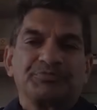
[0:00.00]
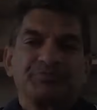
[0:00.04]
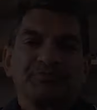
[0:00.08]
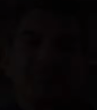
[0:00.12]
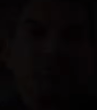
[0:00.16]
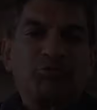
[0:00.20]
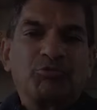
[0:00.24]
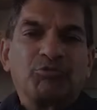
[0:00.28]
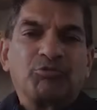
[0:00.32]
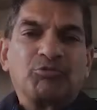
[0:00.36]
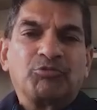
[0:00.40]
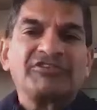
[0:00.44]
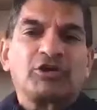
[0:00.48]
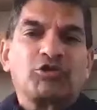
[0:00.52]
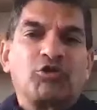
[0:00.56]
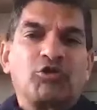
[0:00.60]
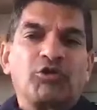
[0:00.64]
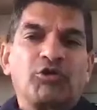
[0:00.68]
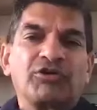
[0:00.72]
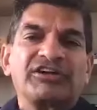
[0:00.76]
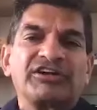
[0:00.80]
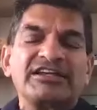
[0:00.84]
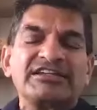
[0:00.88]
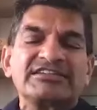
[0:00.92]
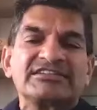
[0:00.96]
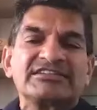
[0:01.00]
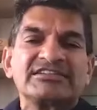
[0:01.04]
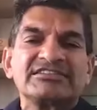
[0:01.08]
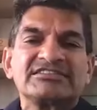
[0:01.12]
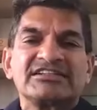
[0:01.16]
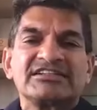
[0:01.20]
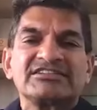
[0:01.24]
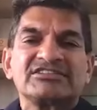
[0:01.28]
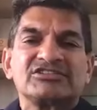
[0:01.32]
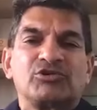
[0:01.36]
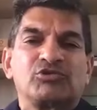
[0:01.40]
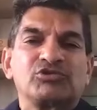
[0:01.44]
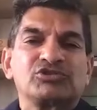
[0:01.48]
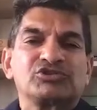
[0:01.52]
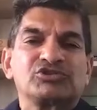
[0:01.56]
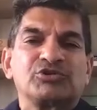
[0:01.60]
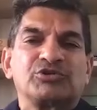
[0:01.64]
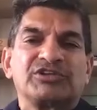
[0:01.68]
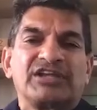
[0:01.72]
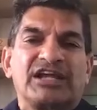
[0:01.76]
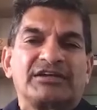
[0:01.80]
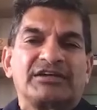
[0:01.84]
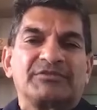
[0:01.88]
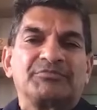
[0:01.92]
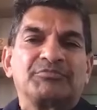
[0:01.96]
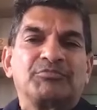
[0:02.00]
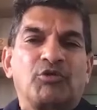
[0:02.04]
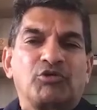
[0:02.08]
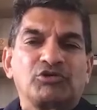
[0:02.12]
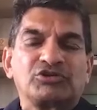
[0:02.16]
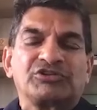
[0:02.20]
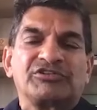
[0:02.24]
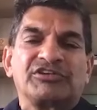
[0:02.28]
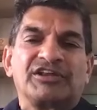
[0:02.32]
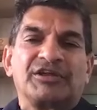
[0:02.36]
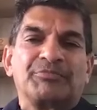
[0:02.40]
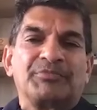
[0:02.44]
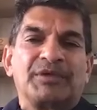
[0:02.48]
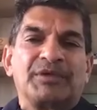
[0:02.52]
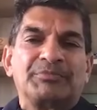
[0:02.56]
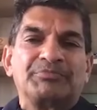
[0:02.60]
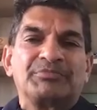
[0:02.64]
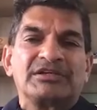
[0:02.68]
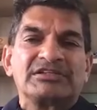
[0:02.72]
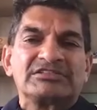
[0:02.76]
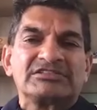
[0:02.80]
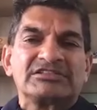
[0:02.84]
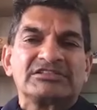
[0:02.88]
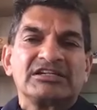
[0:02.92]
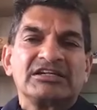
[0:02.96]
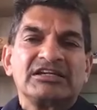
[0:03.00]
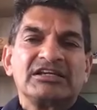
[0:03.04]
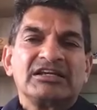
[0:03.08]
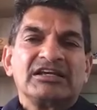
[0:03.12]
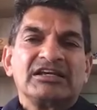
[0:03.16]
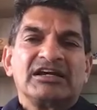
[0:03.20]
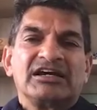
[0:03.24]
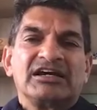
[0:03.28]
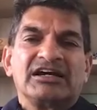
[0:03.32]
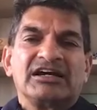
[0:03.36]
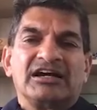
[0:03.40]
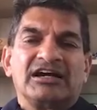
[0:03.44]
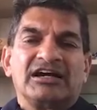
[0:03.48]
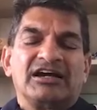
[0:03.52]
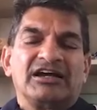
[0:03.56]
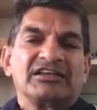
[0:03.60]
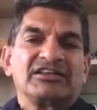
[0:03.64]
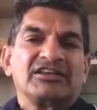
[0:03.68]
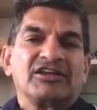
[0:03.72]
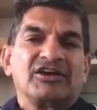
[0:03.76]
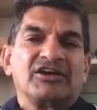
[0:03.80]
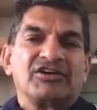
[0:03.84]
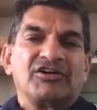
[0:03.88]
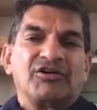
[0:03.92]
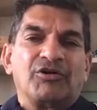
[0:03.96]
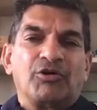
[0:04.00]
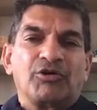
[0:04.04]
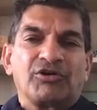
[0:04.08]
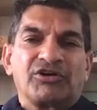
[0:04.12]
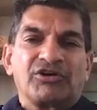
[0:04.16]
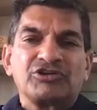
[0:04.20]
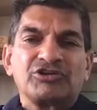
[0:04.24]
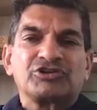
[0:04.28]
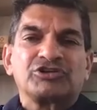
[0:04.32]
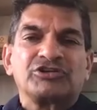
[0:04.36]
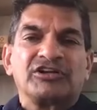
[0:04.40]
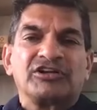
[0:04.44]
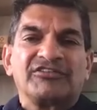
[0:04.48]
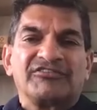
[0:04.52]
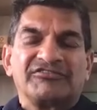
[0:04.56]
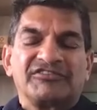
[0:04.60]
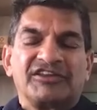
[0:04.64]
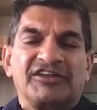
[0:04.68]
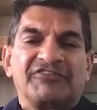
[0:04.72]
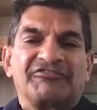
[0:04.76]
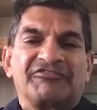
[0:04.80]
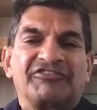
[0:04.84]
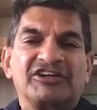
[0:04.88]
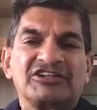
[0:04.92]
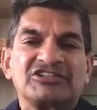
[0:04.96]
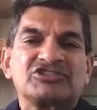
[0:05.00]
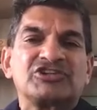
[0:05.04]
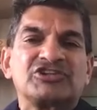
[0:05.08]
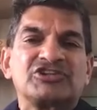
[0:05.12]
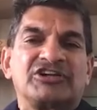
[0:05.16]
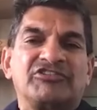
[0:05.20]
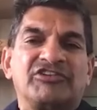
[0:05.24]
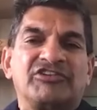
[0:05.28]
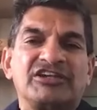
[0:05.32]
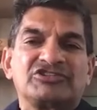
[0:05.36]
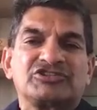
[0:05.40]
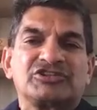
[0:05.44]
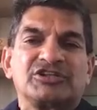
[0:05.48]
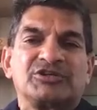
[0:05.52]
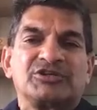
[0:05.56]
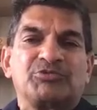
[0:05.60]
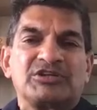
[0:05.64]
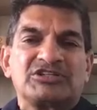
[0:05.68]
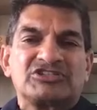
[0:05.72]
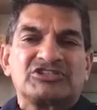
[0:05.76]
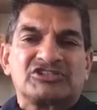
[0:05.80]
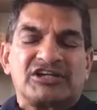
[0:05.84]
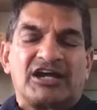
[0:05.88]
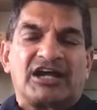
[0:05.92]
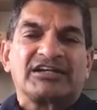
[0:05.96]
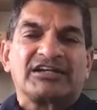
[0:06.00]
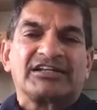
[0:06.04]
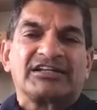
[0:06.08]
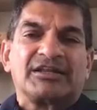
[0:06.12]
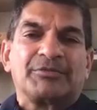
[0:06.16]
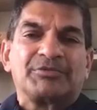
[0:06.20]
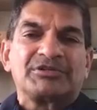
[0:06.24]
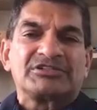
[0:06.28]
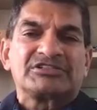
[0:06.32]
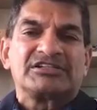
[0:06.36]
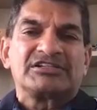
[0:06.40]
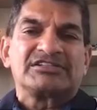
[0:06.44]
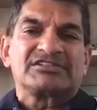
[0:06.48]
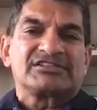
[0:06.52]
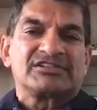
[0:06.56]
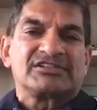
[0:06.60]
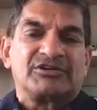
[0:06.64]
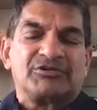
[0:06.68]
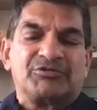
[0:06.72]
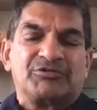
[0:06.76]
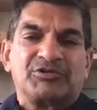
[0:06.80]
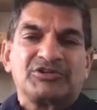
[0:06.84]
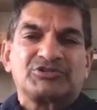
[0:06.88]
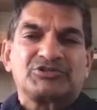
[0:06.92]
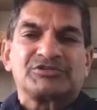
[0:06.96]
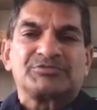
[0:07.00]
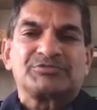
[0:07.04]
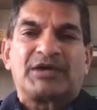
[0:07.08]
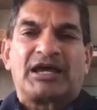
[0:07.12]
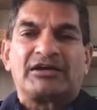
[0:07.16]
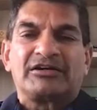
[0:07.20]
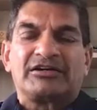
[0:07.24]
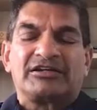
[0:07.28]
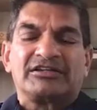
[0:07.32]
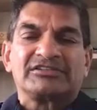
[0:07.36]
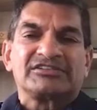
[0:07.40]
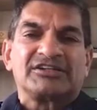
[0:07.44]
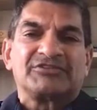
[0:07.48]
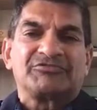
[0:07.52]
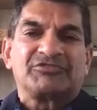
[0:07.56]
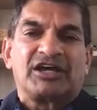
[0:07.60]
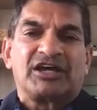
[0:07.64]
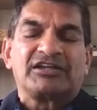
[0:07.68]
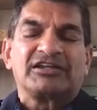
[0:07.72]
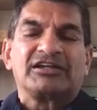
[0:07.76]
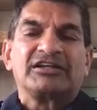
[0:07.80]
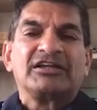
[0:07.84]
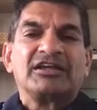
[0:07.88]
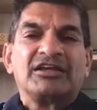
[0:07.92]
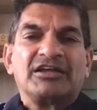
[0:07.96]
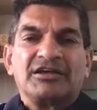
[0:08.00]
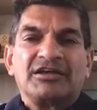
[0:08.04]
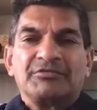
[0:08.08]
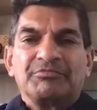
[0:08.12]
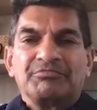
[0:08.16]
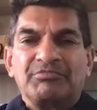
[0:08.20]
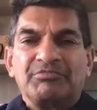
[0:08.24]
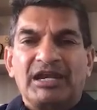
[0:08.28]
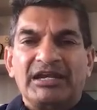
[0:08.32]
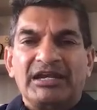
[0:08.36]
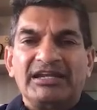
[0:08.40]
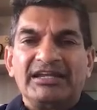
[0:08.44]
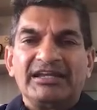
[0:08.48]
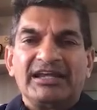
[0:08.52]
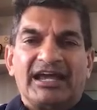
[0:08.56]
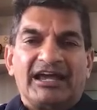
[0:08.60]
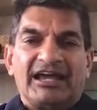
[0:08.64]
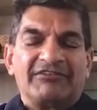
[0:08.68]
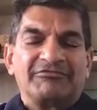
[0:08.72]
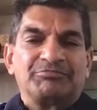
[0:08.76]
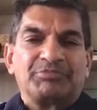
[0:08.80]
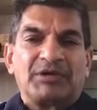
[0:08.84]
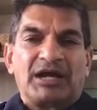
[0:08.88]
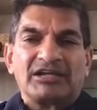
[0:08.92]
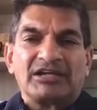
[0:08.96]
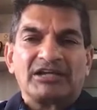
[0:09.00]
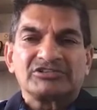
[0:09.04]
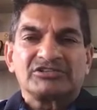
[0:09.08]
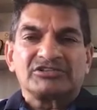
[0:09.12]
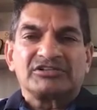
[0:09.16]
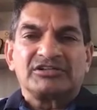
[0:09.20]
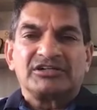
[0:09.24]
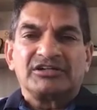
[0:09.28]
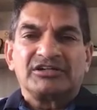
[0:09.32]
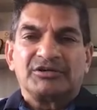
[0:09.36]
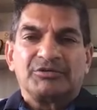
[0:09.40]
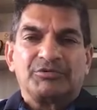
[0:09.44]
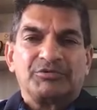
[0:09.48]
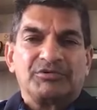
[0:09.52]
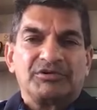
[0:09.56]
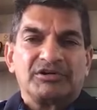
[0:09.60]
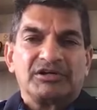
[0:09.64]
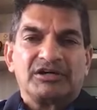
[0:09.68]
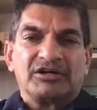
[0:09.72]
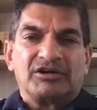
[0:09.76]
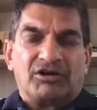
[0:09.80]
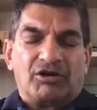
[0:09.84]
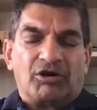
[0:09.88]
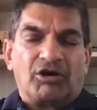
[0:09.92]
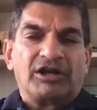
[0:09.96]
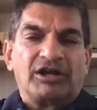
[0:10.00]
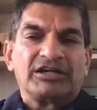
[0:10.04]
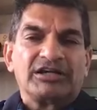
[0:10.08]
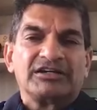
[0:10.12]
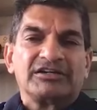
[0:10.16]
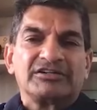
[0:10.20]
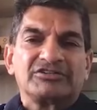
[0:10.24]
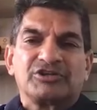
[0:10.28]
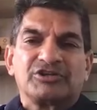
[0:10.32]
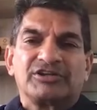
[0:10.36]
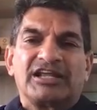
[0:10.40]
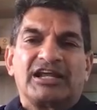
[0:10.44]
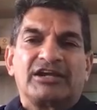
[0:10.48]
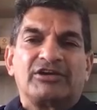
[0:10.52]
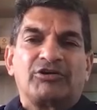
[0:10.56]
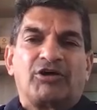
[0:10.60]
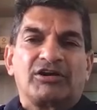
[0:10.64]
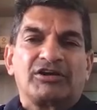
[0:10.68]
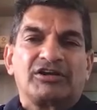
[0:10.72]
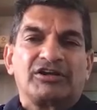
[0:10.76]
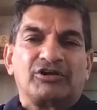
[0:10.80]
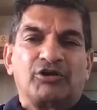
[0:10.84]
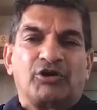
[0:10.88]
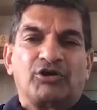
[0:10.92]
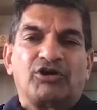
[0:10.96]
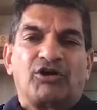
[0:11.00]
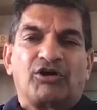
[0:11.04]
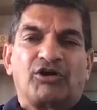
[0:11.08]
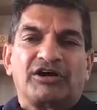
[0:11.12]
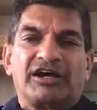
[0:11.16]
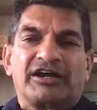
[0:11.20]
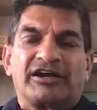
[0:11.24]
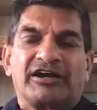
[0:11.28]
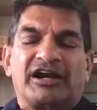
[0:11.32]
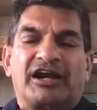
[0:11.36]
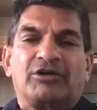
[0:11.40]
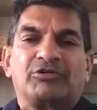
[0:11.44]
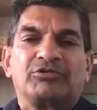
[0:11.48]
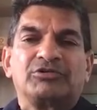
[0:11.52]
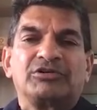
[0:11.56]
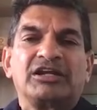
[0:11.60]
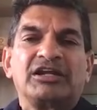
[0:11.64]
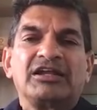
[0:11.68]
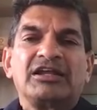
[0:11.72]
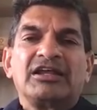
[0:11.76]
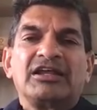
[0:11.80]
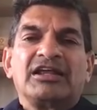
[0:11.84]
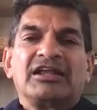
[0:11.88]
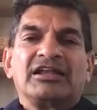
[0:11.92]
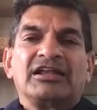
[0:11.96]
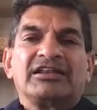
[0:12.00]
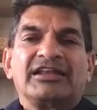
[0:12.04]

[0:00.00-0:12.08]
One of the core reasons is also that most of the members, the original, the first generation which started the business, though, which is my uncles and father, many have passed on, so they're no longer around.